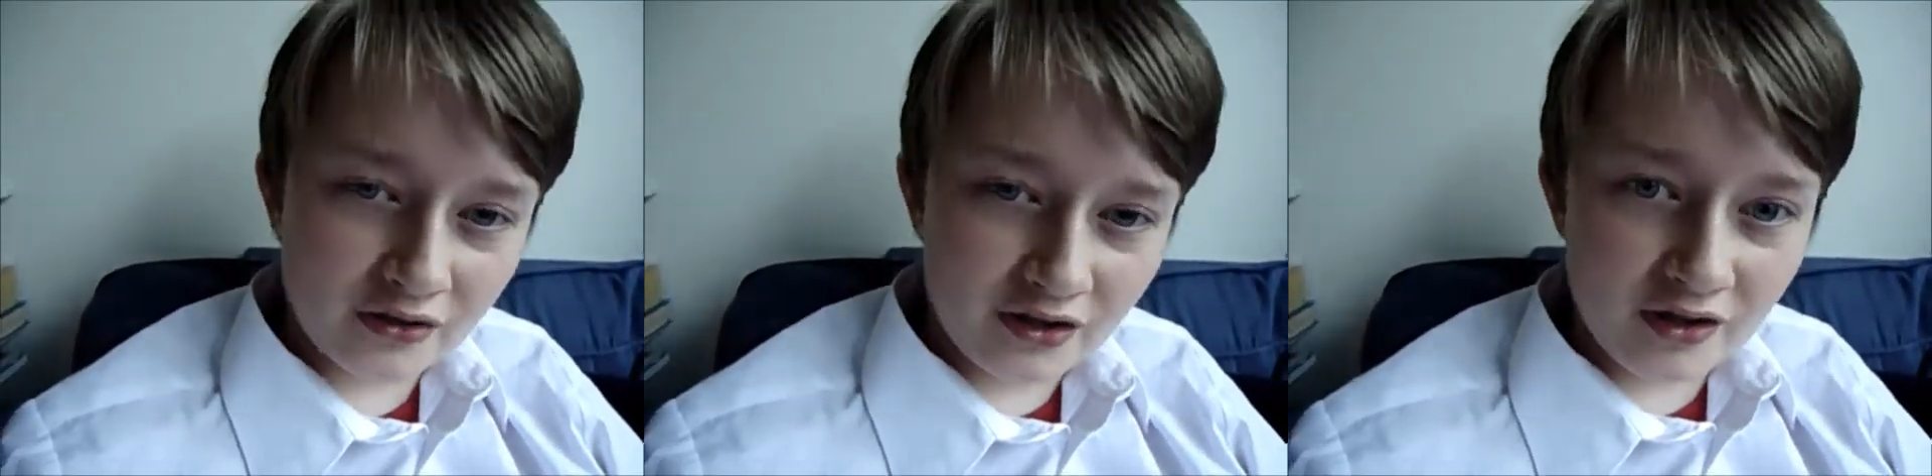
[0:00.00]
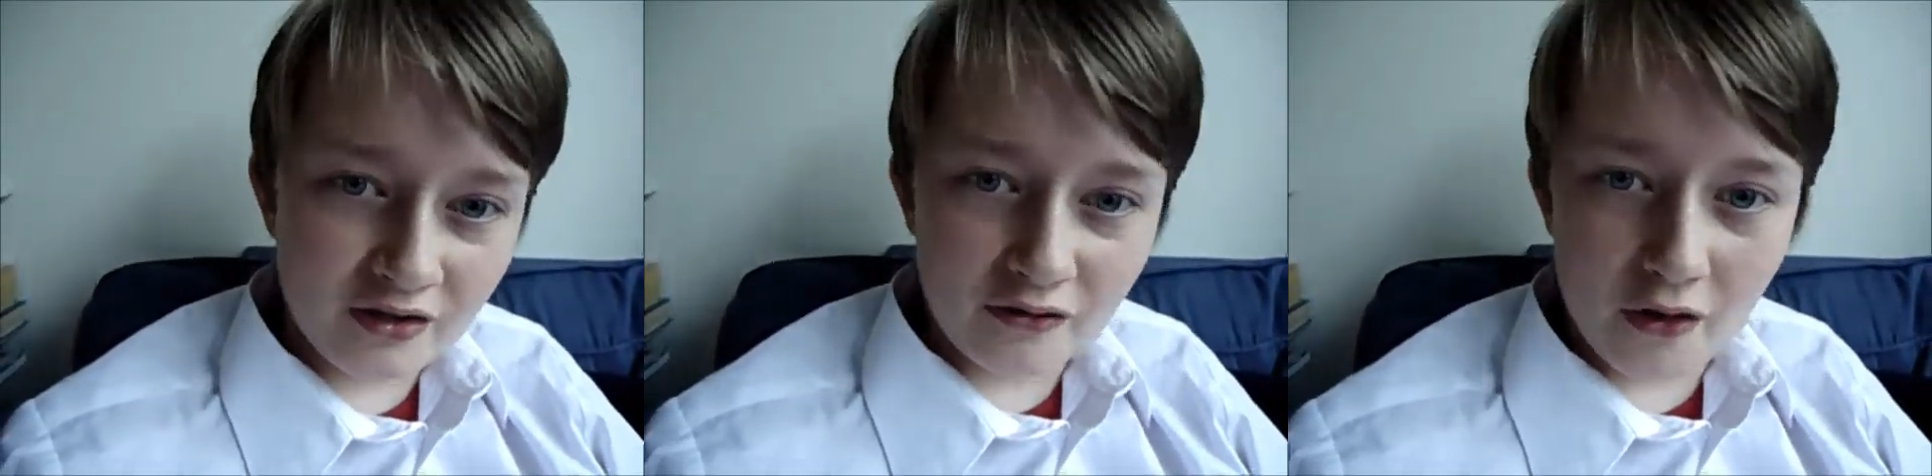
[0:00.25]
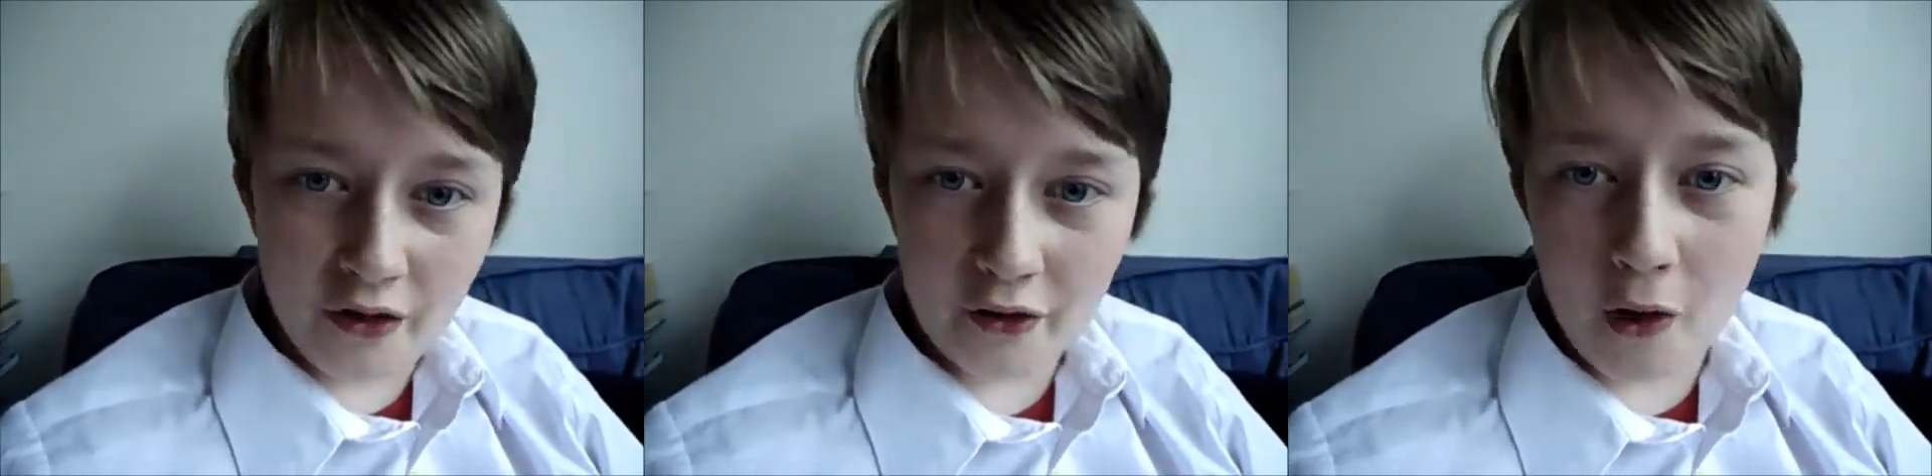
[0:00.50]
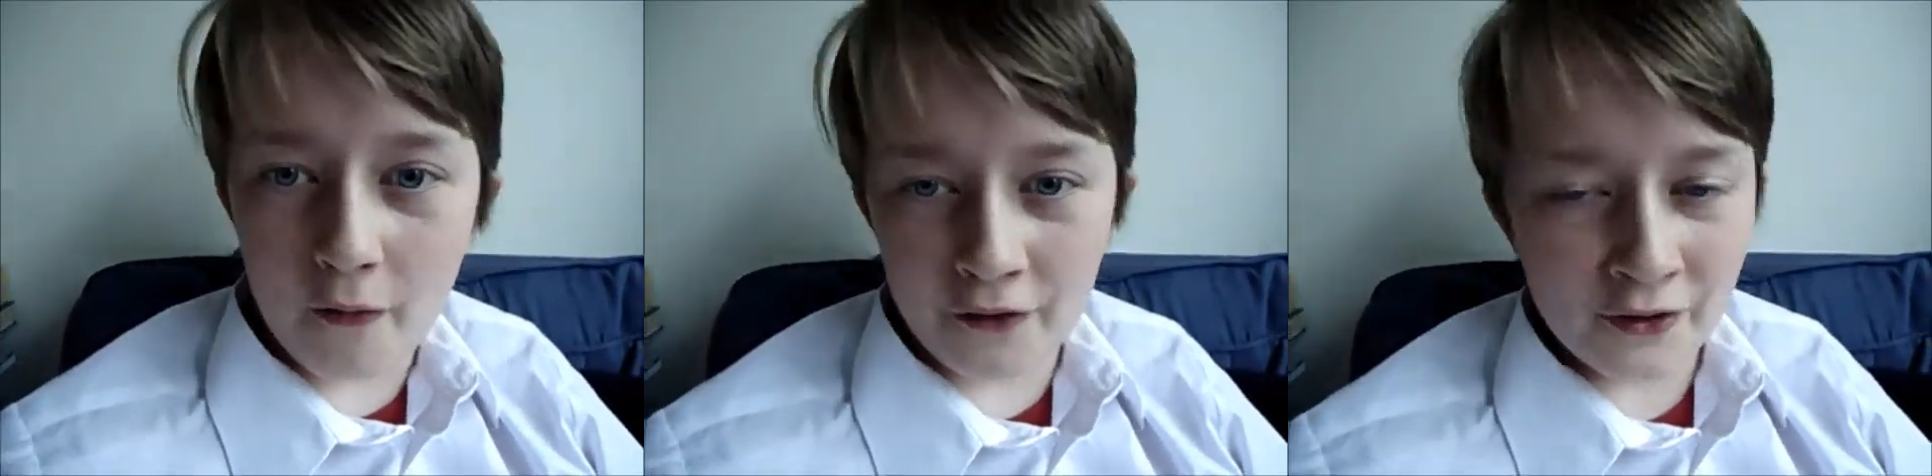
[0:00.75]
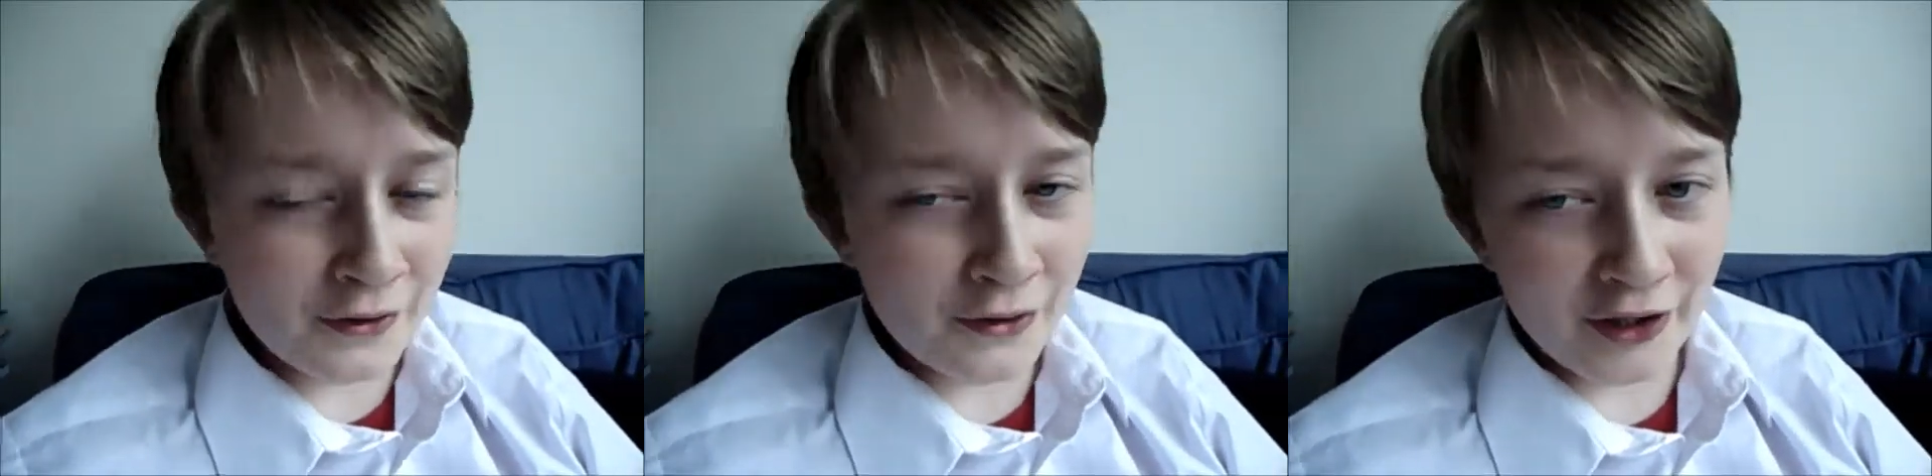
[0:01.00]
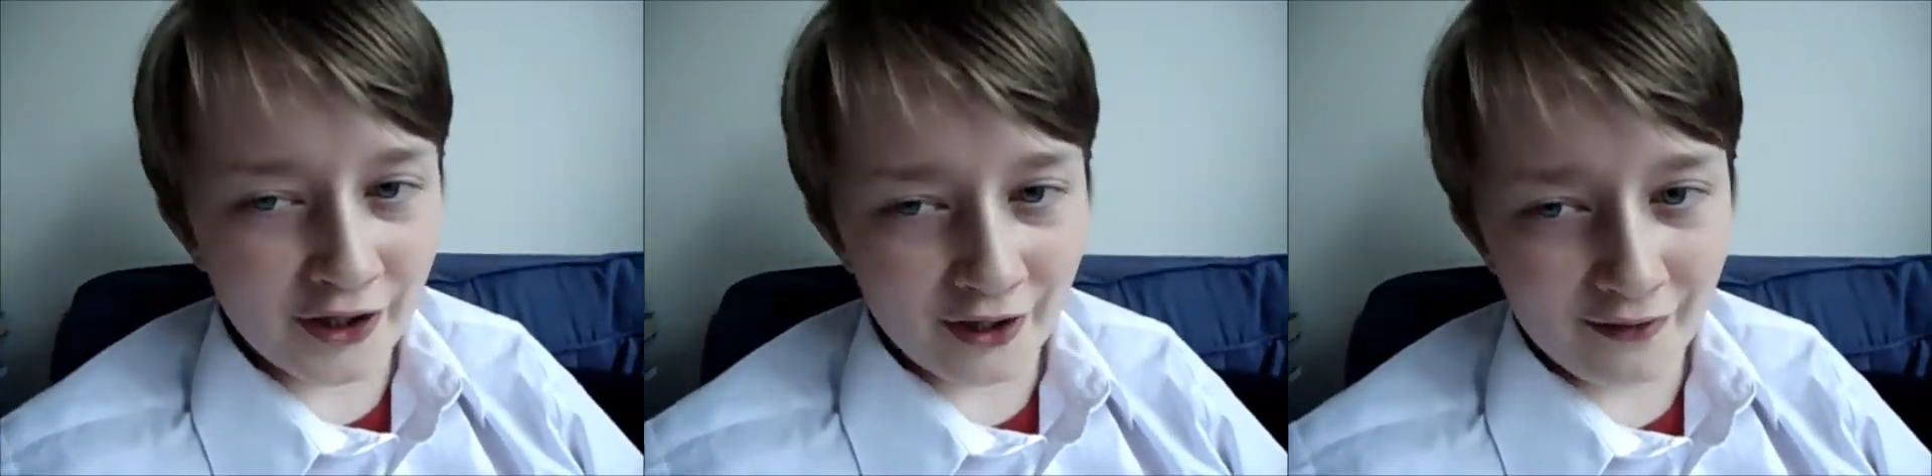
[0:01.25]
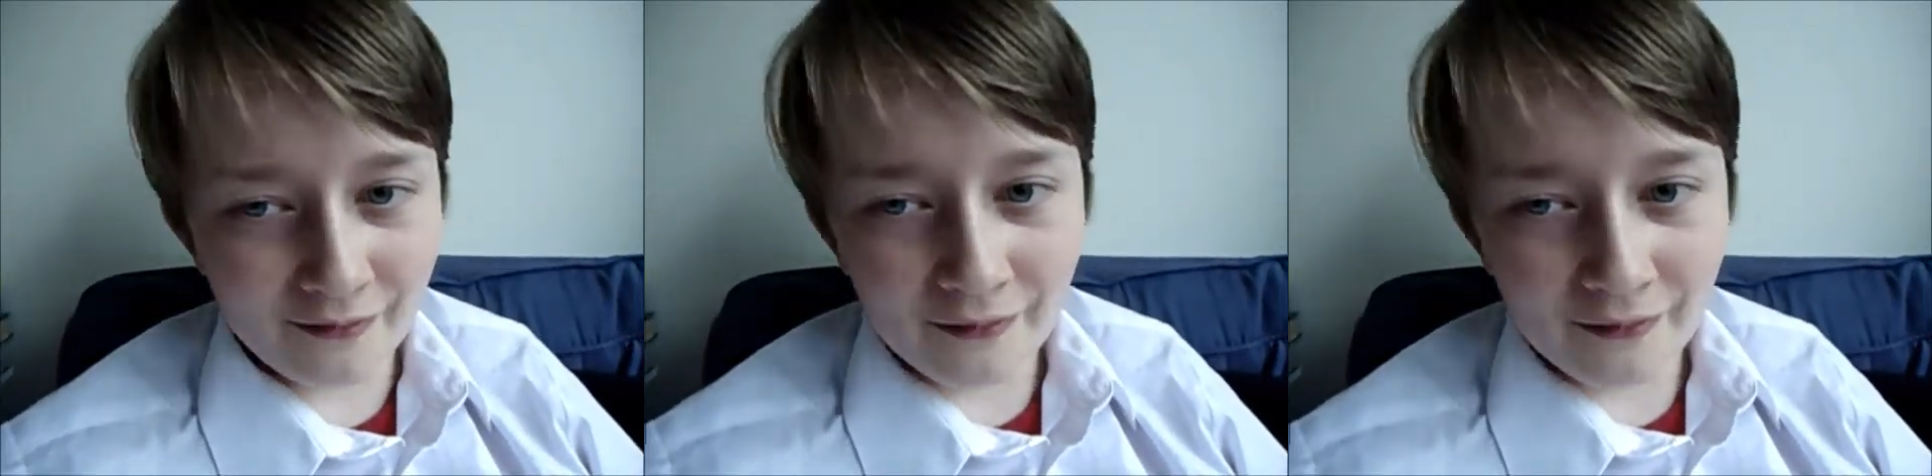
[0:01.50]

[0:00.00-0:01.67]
didn't grow the coffee you're drinking.